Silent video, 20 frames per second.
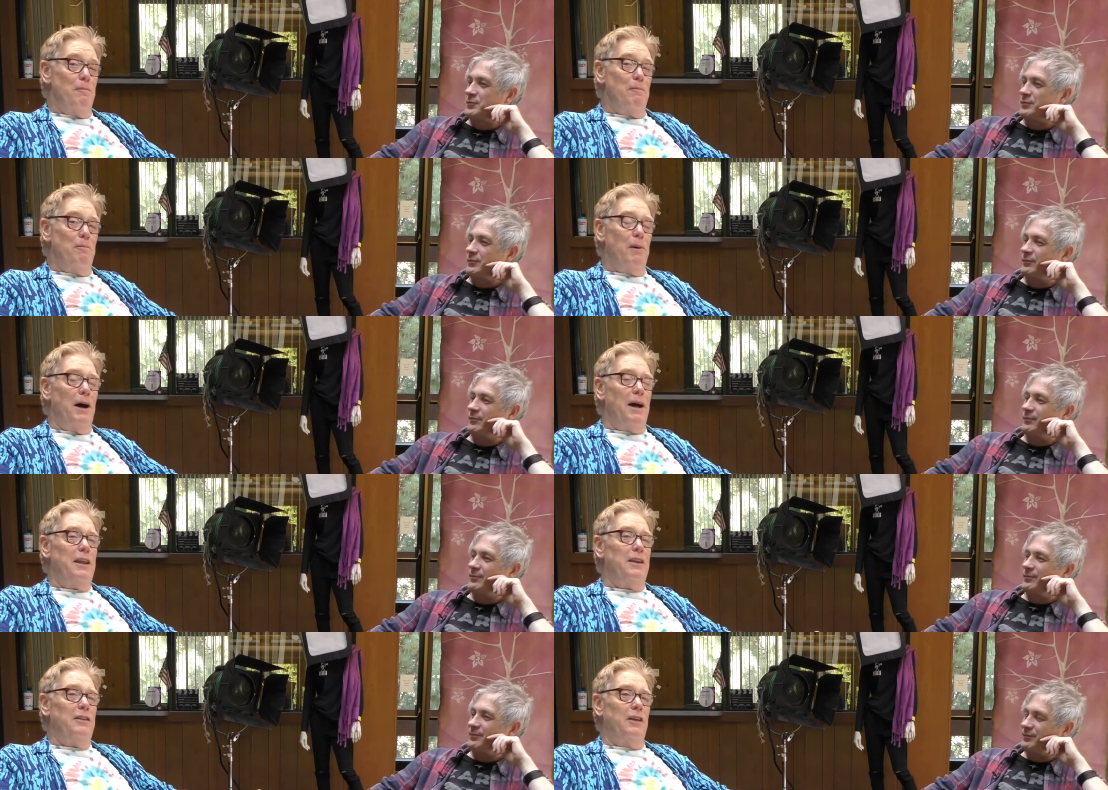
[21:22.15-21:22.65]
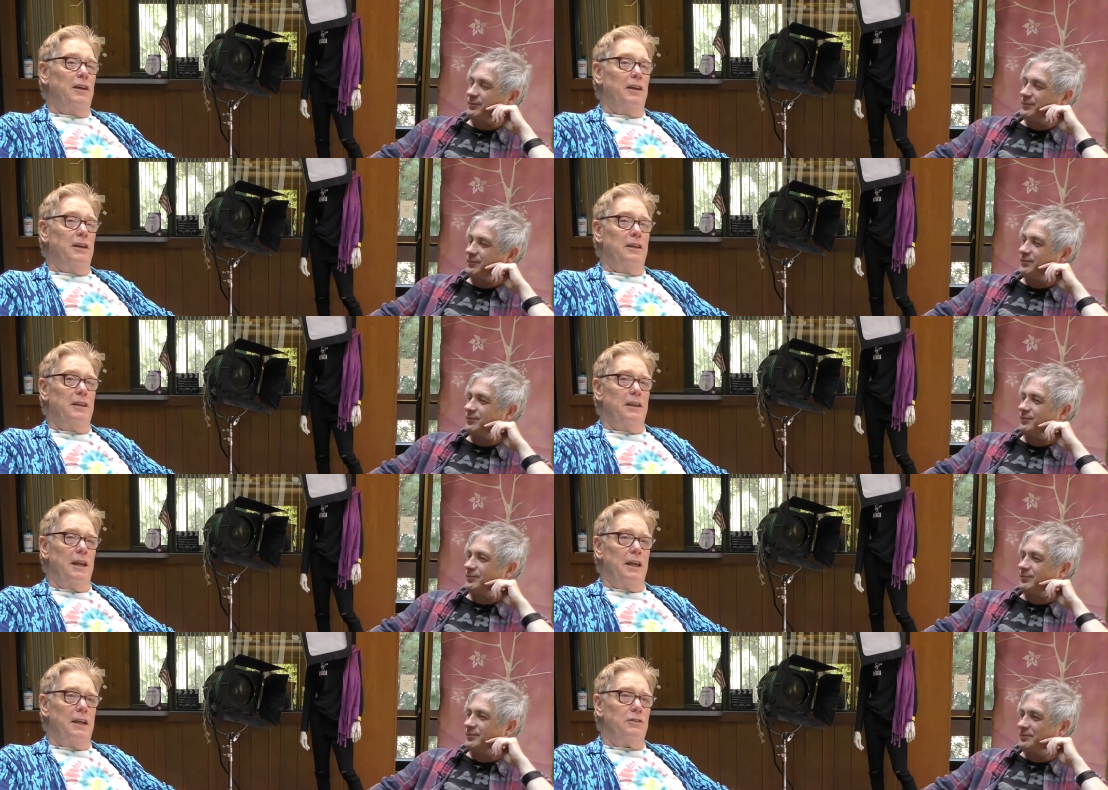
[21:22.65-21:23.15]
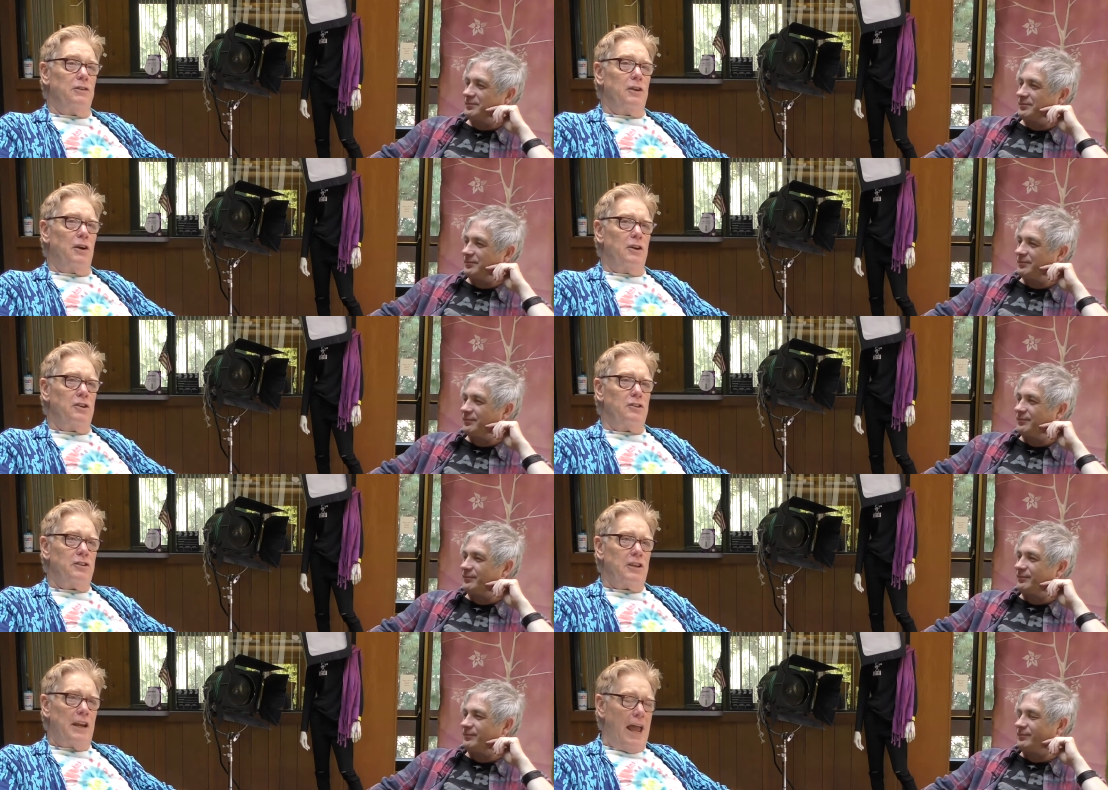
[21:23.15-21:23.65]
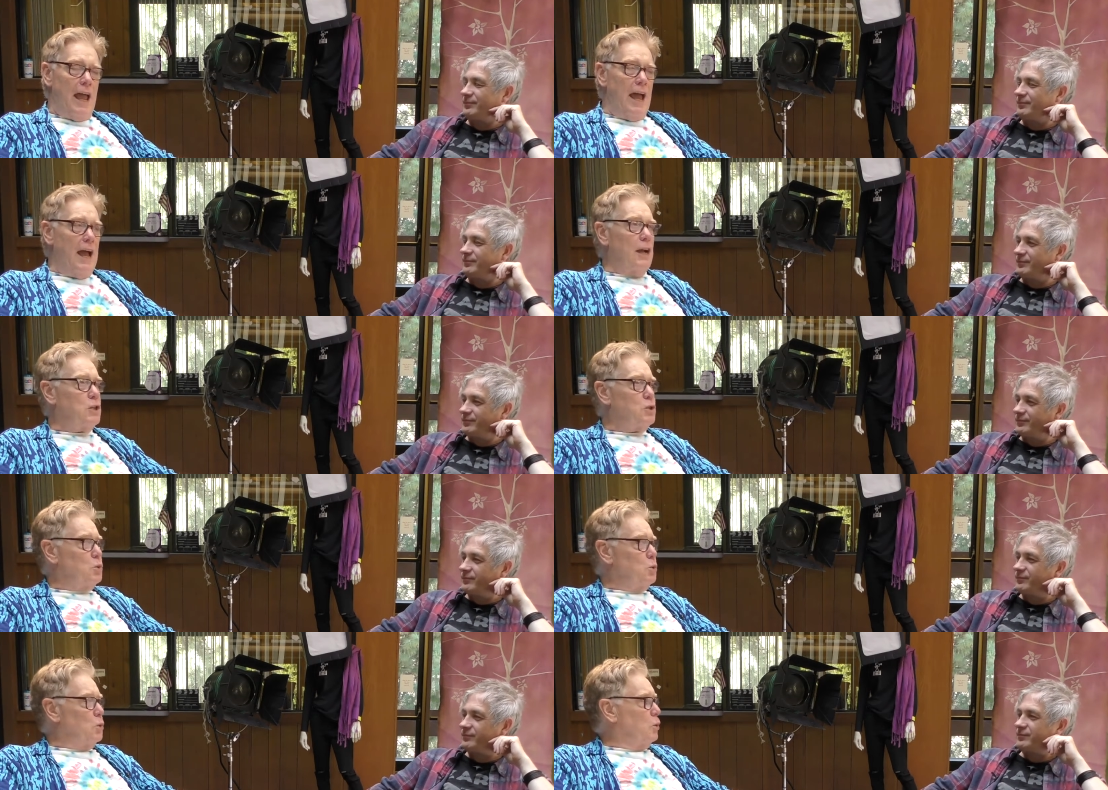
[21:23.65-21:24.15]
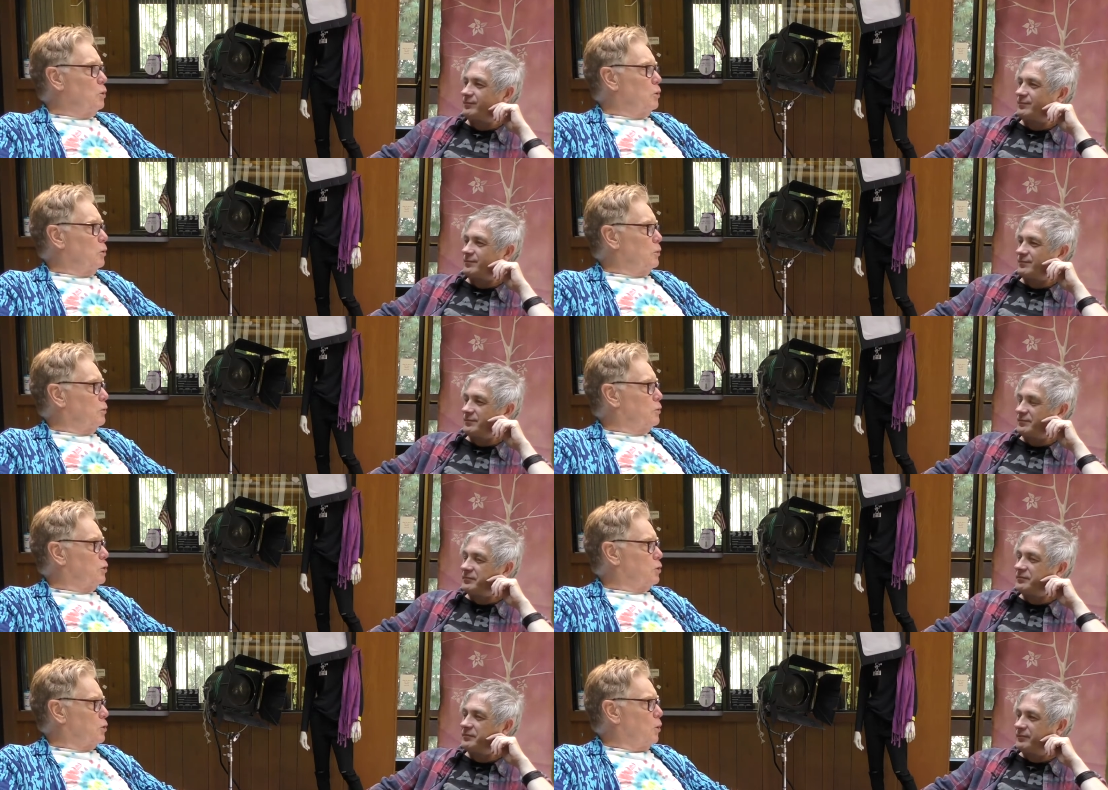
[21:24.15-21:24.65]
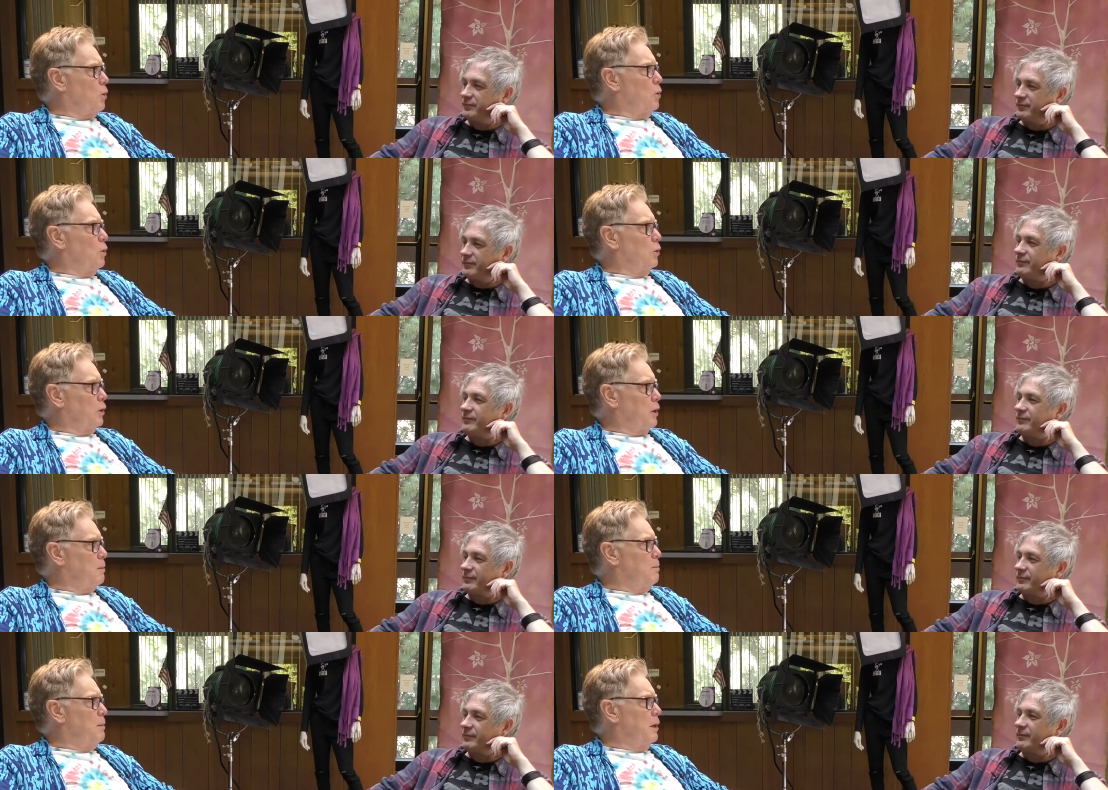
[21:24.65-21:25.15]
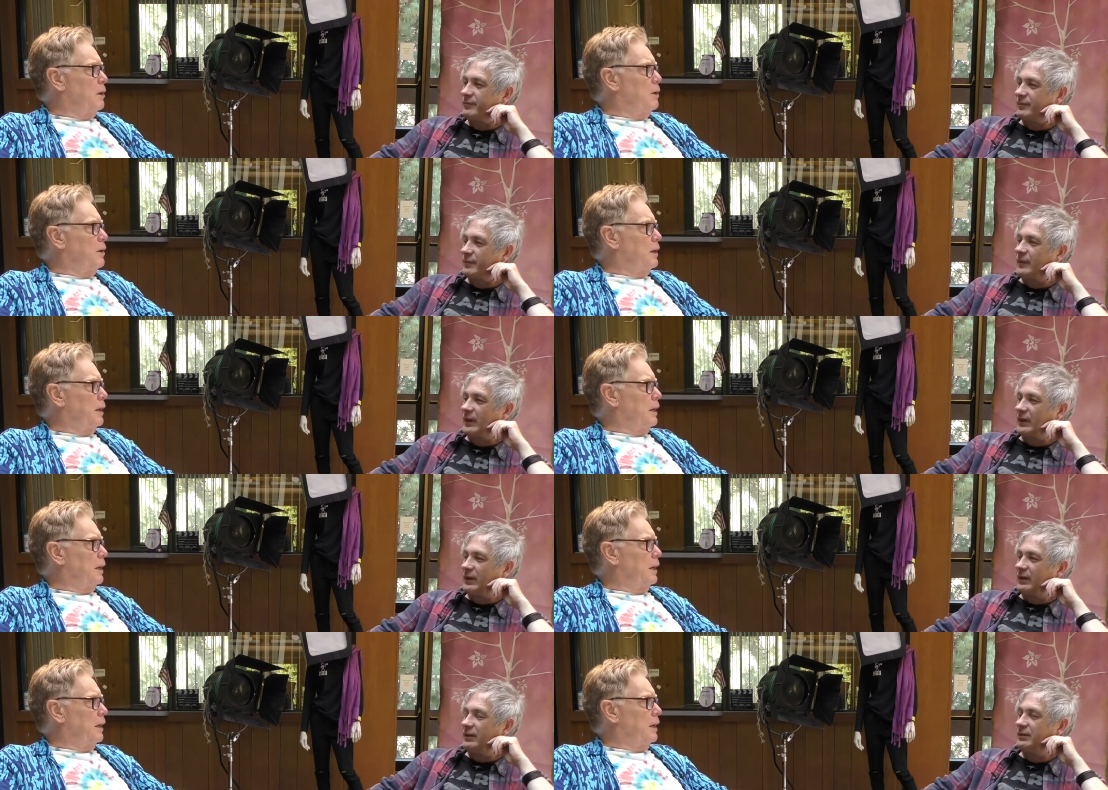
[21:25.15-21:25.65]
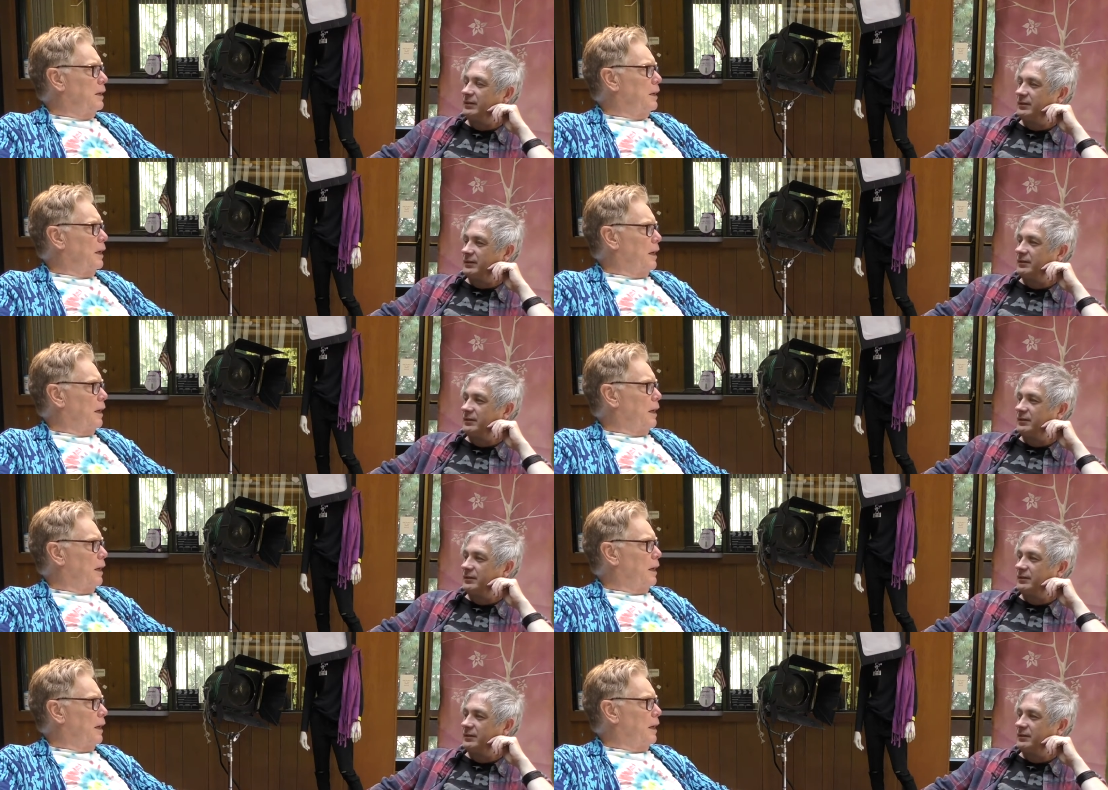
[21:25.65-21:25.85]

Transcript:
Speaker 1: but the, there is an actual soul community,